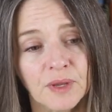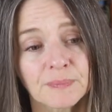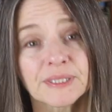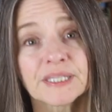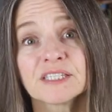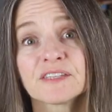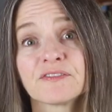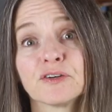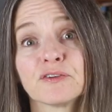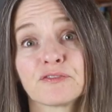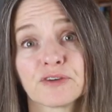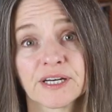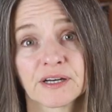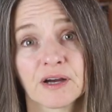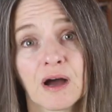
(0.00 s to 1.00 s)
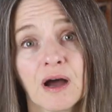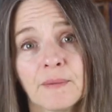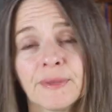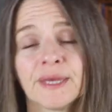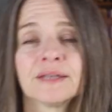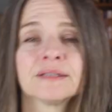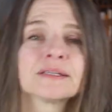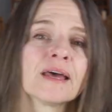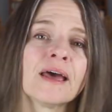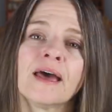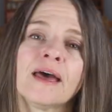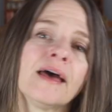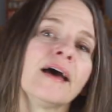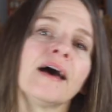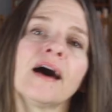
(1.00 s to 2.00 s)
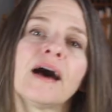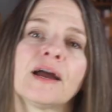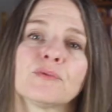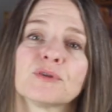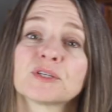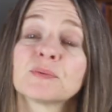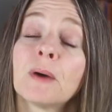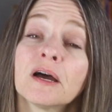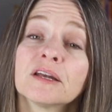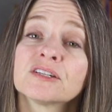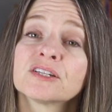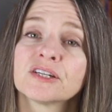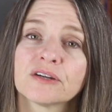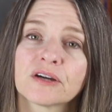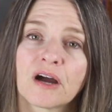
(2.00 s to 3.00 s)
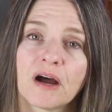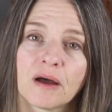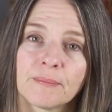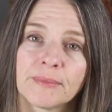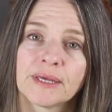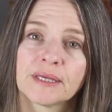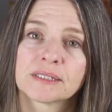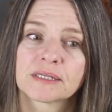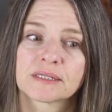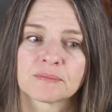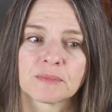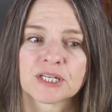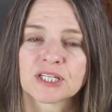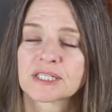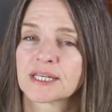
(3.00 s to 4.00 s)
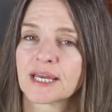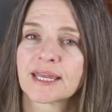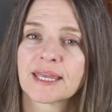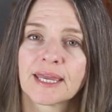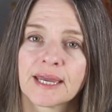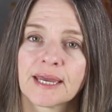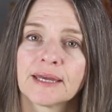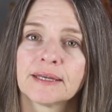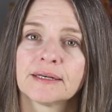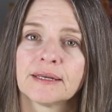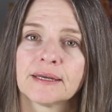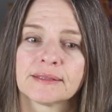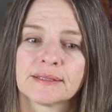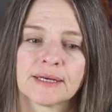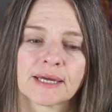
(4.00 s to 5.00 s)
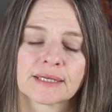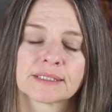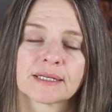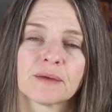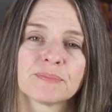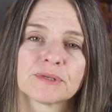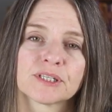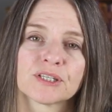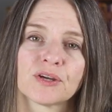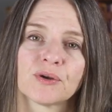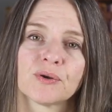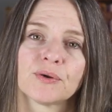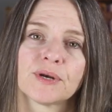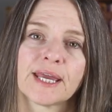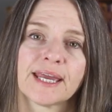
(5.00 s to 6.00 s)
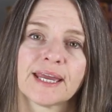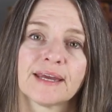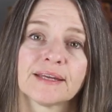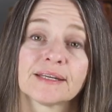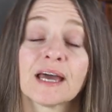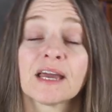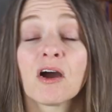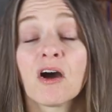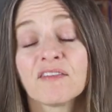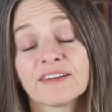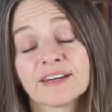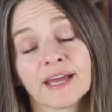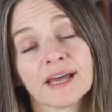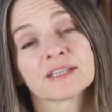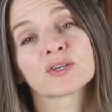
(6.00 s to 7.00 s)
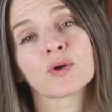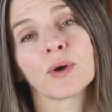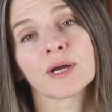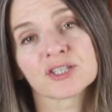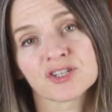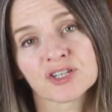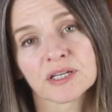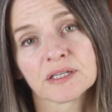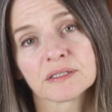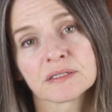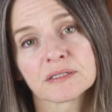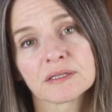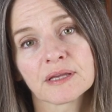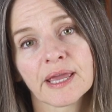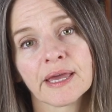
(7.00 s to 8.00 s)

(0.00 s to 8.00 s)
please feel free to comment. I respond to your comments as much as I can in the next episode, and I often ask questions.